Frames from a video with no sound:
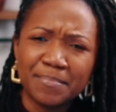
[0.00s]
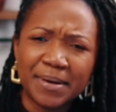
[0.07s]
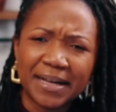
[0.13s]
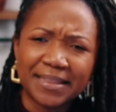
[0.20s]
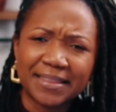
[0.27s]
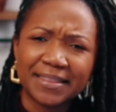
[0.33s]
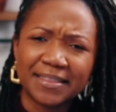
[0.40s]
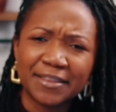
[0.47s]

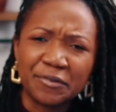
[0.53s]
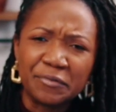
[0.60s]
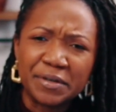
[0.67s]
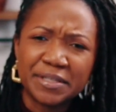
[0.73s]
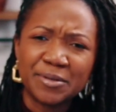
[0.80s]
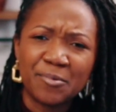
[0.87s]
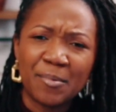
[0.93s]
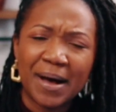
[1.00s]
But the
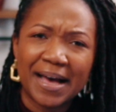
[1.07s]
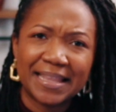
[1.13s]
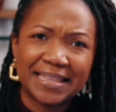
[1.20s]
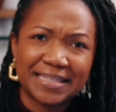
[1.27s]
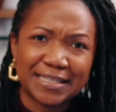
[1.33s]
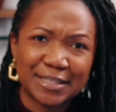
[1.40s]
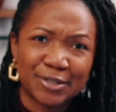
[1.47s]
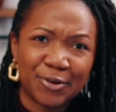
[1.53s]
reason why
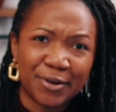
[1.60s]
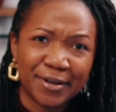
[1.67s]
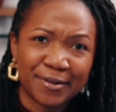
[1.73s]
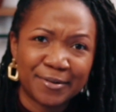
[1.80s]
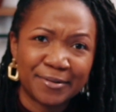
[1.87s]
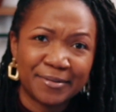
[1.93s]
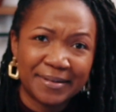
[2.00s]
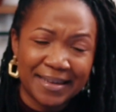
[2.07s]
this is
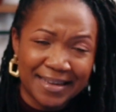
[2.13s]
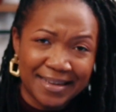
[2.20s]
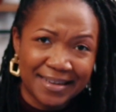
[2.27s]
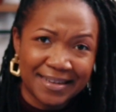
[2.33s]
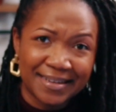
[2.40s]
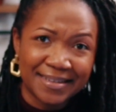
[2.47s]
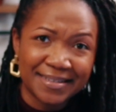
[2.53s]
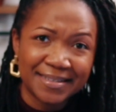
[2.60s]
critical
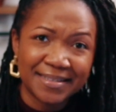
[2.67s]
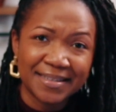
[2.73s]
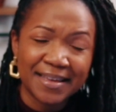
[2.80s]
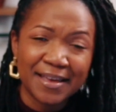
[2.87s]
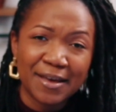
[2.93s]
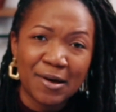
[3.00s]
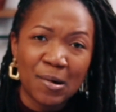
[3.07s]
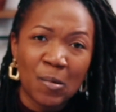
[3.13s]
is
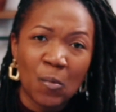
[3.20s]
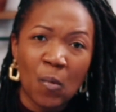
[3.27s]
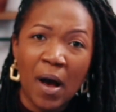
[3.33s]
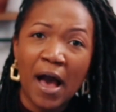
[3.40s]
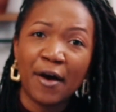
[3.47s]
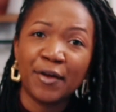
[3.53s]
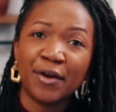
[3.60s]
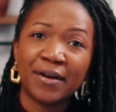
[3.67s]

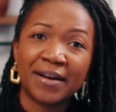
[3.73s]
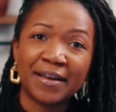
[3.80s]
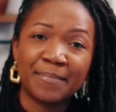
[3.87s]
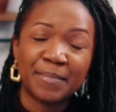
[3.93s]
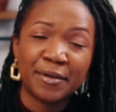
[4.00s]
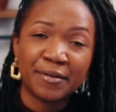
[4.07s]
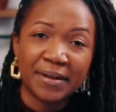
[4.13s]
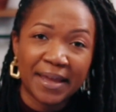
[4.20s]
while you're
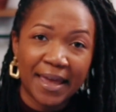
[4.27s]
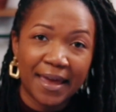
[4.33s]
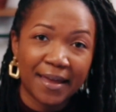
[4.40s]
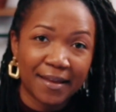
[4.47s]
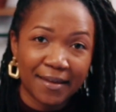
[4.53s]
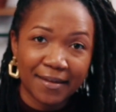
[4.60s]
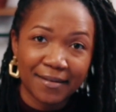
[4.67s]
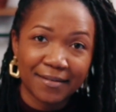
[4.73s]

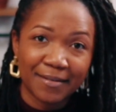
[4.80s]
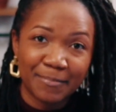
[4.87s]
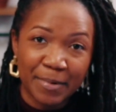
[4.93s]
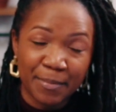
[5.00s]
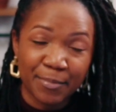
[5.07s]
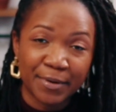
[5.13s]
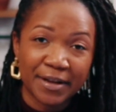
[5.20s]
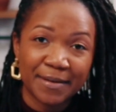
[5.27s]
communicating,
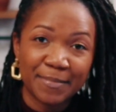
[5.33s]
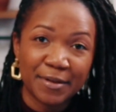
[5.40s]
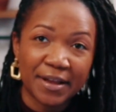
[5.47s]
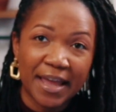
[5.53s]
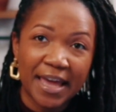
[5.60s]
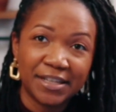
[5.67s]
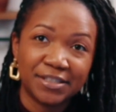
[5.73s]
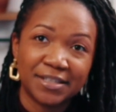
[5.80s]
remember,
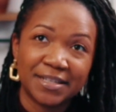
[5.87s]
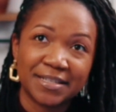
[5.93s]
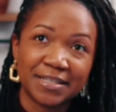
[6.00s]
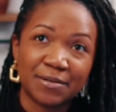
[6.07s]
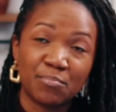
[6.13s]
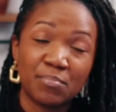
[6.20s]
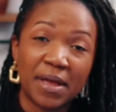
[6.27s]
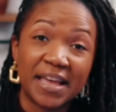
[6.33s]
communication
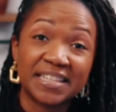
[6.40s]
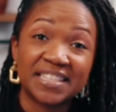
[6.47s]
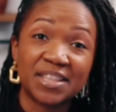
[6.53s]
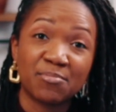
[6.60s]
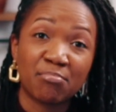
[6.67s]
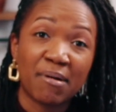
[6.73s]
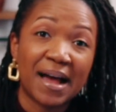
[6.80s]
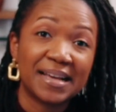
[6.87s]
is
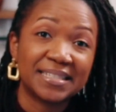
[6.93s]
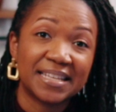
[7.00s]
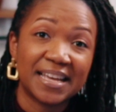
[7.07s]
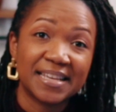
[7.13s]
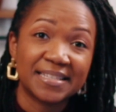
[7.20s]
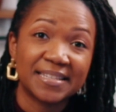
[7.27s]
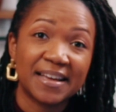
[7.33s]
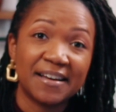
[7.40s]
the
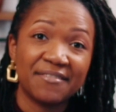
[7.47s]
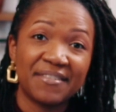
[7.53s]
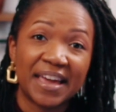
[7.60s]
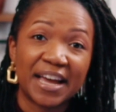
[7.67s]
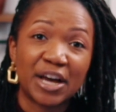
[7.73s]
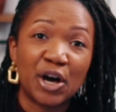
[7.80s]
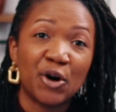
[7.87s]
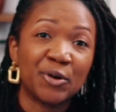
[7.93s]
process of
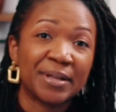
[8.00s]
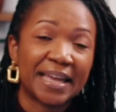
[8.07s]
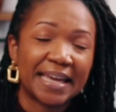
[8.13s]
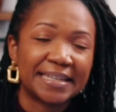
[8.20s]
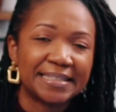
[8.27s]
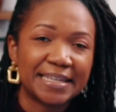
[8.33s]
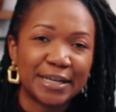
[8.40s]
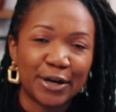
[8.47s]

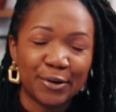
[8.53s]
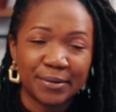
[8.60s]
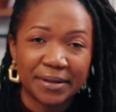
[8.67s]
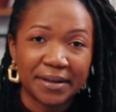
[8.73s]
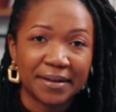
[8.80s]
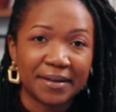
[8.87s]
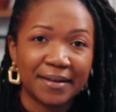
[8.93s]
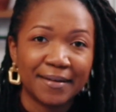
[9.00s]
encoding and
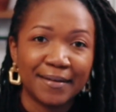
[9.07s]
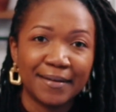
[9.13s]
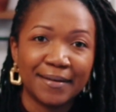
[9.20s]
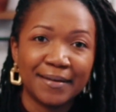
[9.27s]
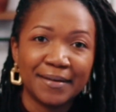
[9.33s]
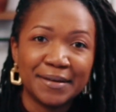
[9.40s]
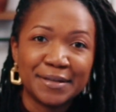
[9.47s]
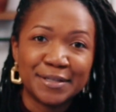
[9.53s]
decoding.
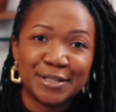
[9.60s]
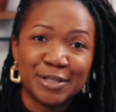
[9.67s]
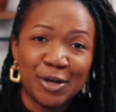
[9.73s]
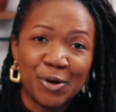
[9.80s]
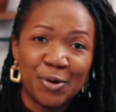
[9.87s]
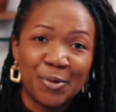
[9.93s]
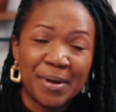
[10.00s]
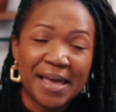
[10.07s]

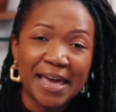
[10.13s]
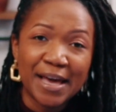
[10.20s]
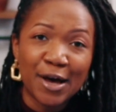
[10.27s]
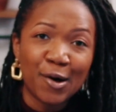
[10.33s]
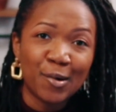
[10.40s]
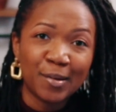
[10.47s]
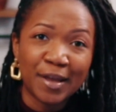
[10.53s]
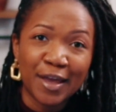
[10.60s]
So
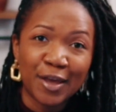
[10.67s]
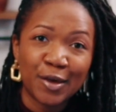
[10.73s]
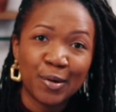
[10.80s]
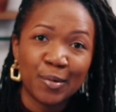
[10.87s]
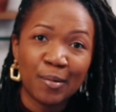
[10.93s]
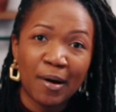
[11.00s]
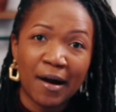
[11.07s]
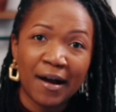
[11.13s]
encoding,
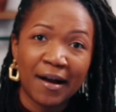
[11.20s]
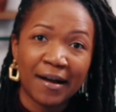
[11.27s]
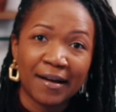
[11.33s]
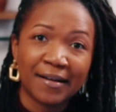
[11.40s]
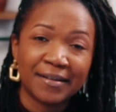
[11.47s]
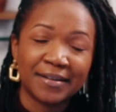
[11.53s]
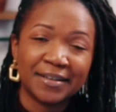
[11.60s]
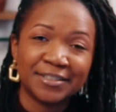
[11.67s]
you
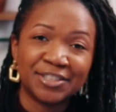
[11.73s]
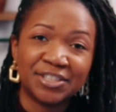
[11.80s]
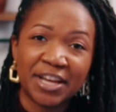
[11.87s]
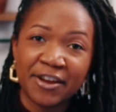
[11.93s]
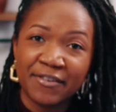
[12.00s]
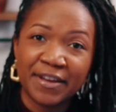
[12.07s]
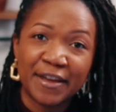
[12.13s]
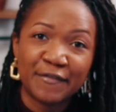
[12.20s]
are
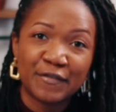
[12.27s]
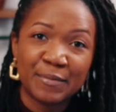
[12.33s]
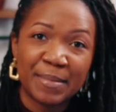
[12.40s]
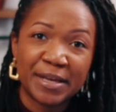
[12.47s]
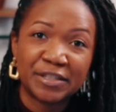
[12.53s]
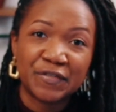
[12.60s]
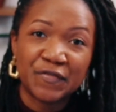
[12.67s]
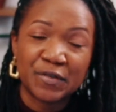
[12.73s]
sharing
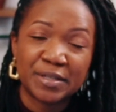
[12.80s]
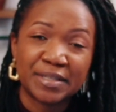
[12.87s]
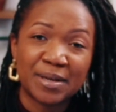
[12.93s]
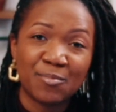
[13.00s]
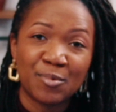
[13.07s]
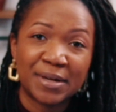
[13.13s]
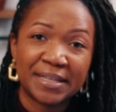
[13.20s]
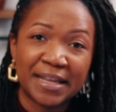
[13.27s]
information for
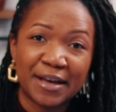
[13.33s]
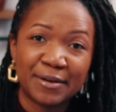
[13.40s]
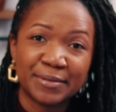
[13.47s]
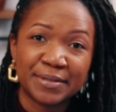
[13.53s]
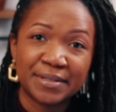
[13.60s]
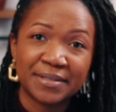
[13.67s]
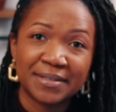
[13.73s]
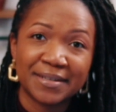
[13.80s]
someone
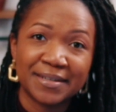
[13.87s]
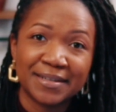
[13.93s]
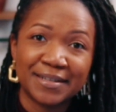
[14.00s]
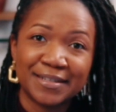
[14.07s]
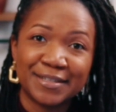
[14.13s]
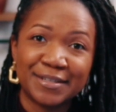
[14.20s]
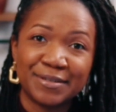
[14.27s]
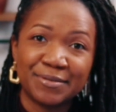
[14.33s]
else
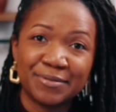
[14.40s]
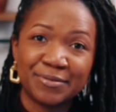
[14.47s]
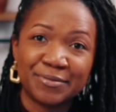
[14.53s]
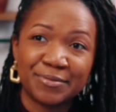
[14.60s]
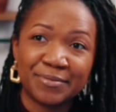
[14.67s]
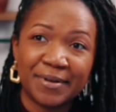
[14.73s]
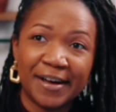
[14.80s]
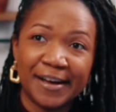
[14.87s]

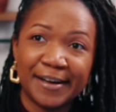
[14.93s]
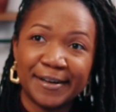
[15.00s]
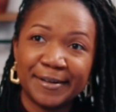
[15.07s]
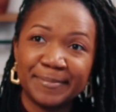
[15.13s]
to